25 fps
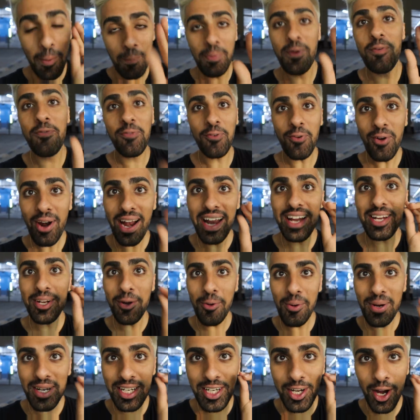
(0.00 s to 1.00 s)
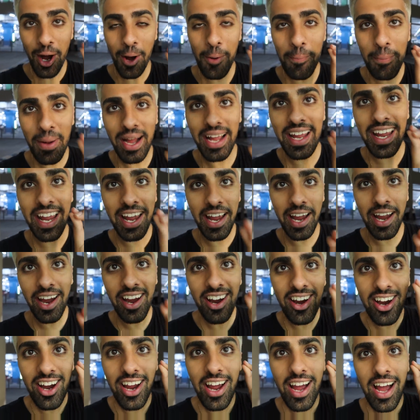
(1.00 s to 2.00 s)
But before I go and cut my
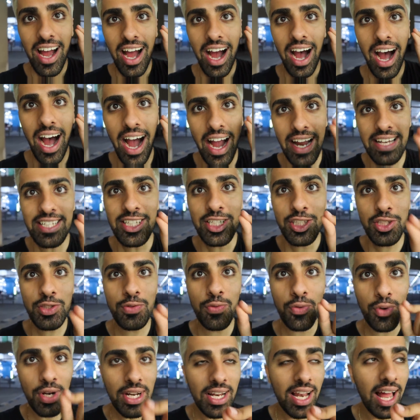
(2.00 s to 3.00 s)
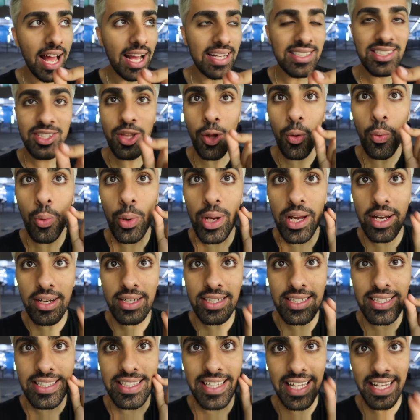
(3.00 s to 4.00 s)
hair, I just realized the
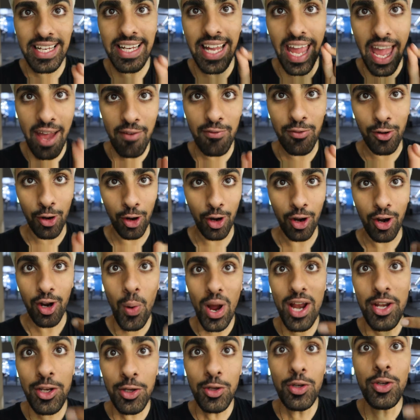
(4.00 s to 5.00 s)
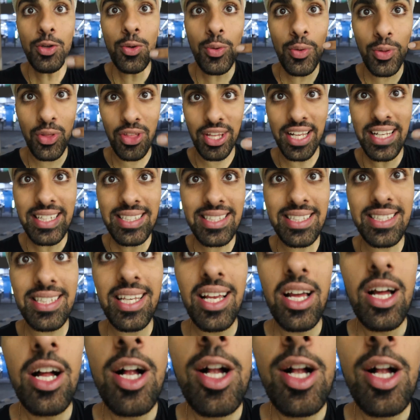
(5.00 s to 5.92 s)
weirdest thing ever. When you do this,